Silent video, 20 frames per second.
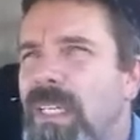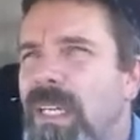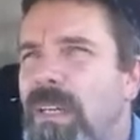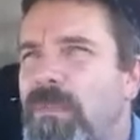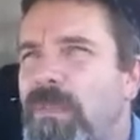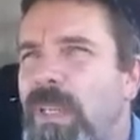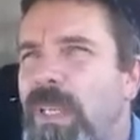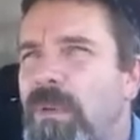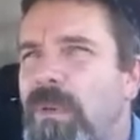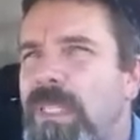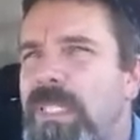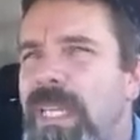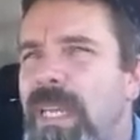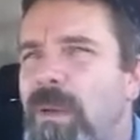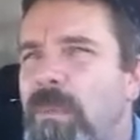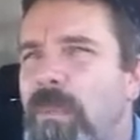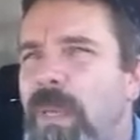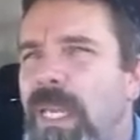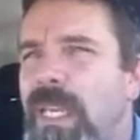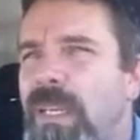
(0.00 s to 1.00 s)
I forget whether it's
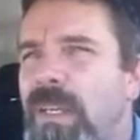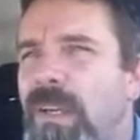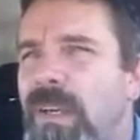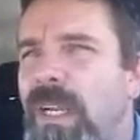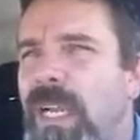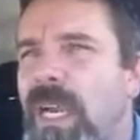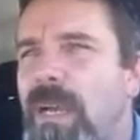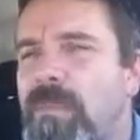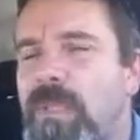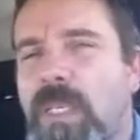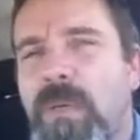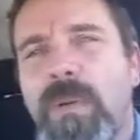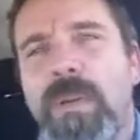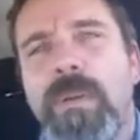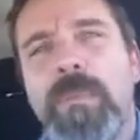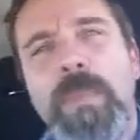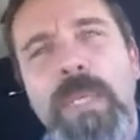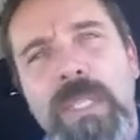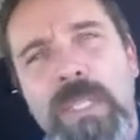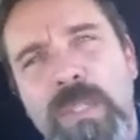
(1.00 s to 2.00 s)
Aramaic or Coptic or
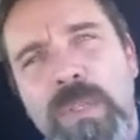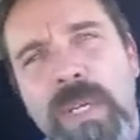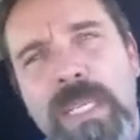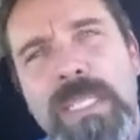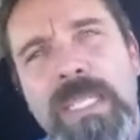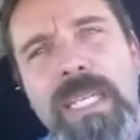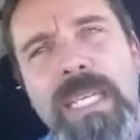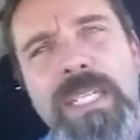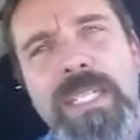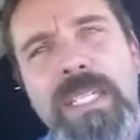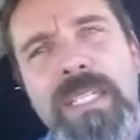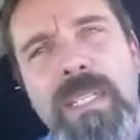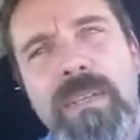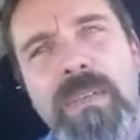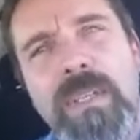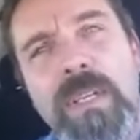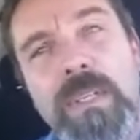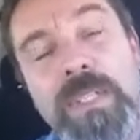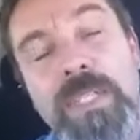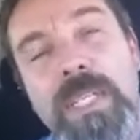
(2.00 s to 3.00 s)
whatever, but the translations
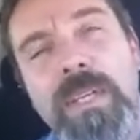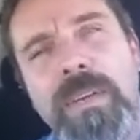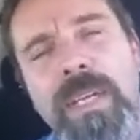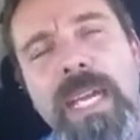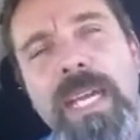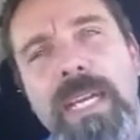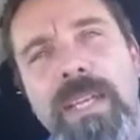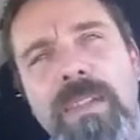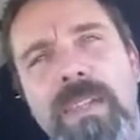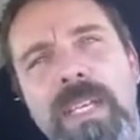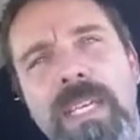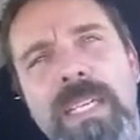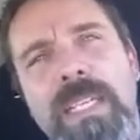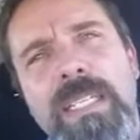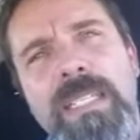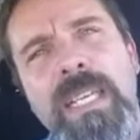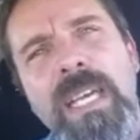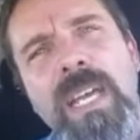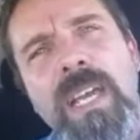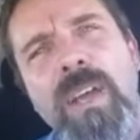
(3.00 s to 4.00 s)
of it are Syriac, I think it
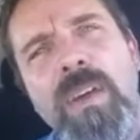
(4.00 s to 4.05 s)
is.